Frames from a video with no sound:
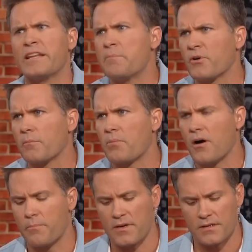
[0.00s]
leaper,
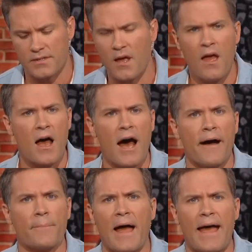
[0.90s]
Paul Pierce.
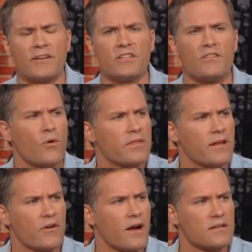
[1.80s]
I actually don't
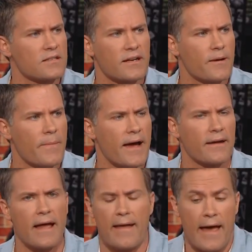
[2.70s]
think Gronk is going to come
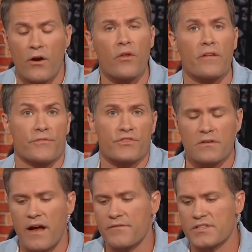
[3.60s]
back. I don't know that for
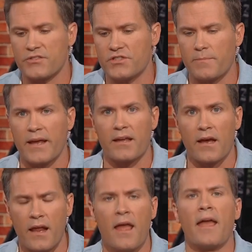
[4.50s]
sure. Obviously, it's just my
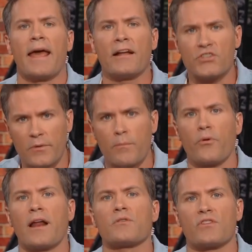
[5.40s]
gut. And I'll just want to
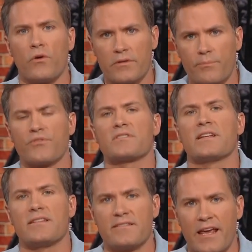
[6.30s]
point out I was the only person
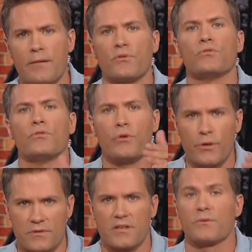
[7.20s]
at the table who knew he
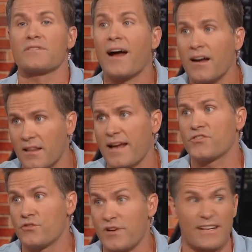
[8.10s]
was going to retire
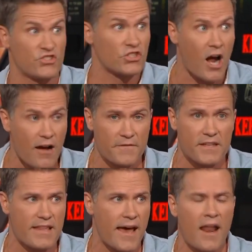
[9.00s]
last year, and you guys scoffed
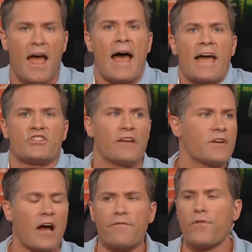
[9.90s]
at that. I just have a
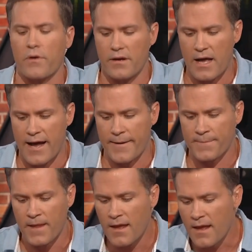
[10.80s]
gut for it.
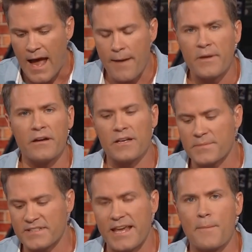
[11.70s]
I'm hearing him
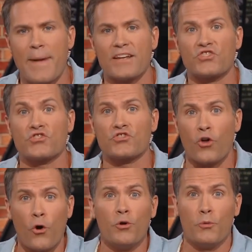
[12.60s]
say my
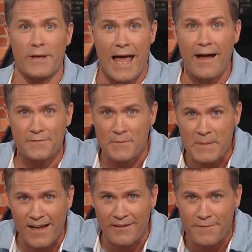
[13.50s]
soul would have to
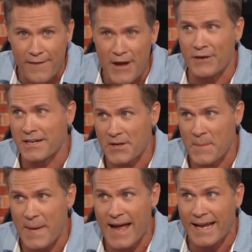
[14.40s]
be on fire to
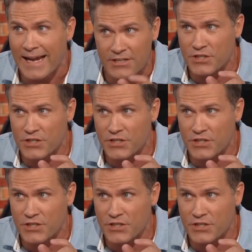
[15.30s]
come back, and not